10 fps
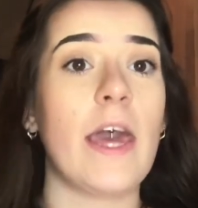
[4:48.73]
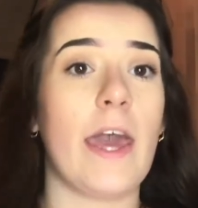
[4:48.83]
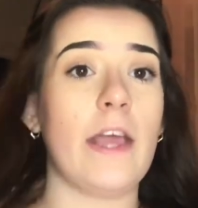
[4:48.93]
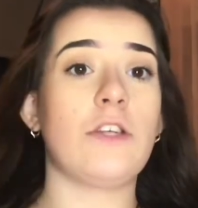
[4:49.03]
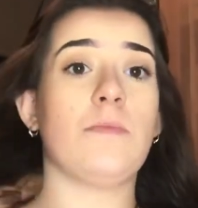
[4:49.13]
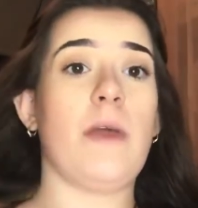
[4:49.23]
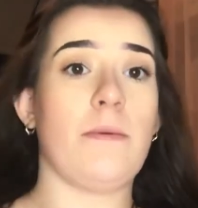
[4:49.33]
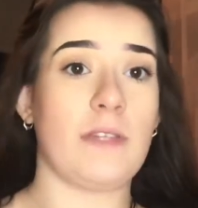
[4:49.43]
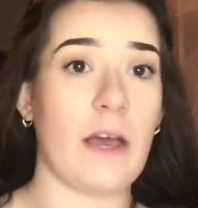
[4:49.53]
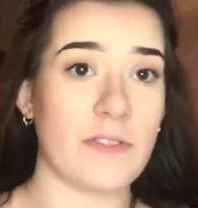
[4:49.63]
he should be
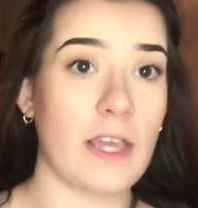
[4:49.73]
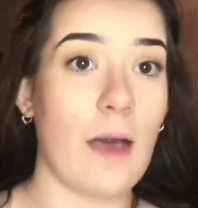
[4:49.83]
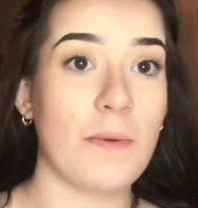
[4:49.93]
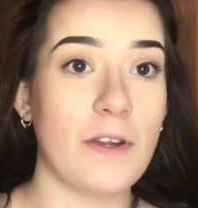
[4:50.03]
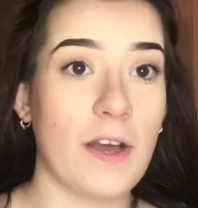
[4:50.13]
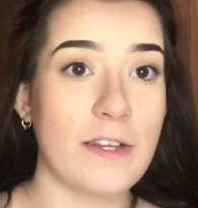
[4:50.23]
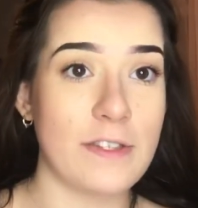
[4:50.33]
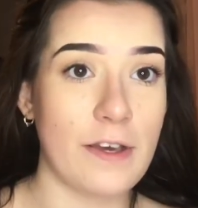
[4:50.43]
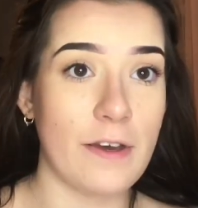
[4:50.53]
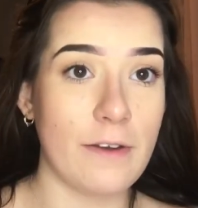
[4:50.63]
able to have to get up at night
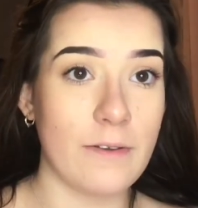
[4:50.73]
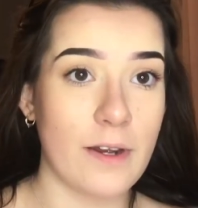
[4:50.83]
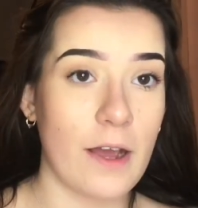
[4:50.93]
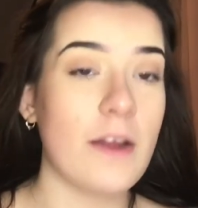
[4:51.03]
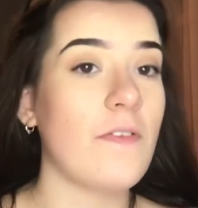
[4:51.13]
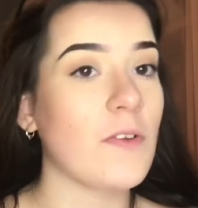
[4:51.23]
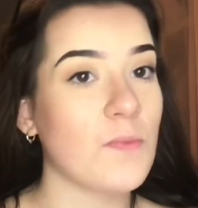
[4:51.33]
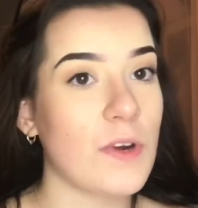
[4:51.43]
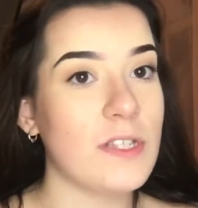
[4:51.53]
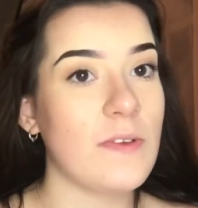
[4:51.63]
too, you know. And if I was
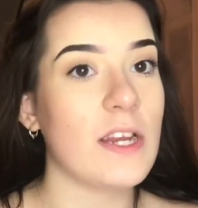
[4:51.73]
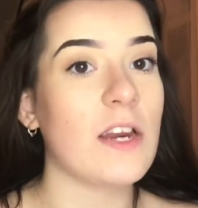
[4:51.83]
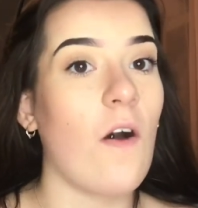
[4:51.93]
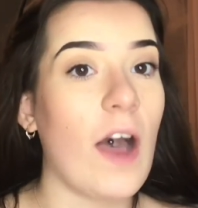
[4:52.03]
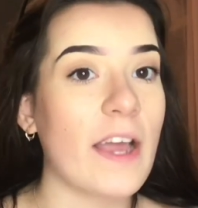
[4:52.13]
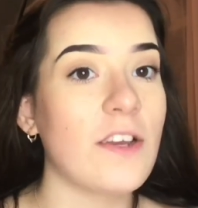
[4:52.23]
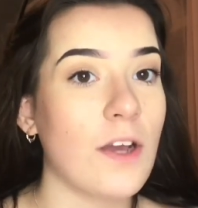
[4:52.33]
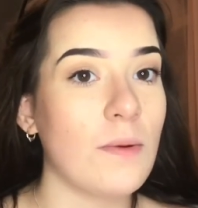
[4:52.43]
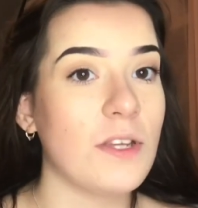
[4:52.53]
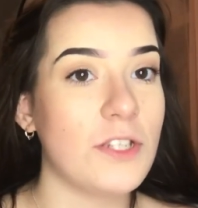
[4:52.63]
breastfeeding, I could
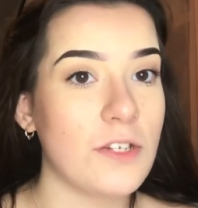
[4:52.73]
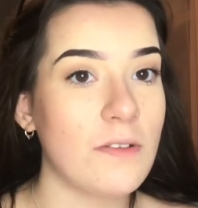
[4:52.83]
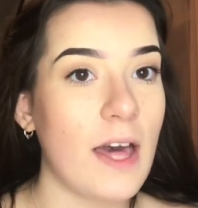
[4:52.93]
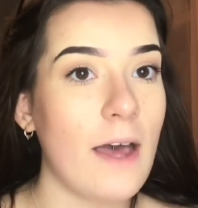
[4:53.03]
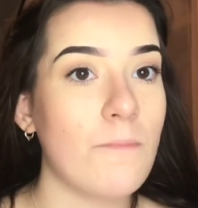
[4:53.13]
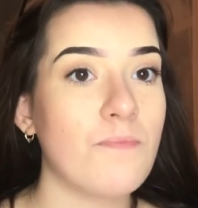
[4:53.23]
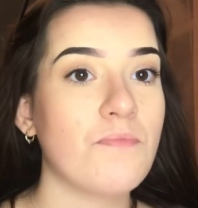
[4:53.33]
only do that.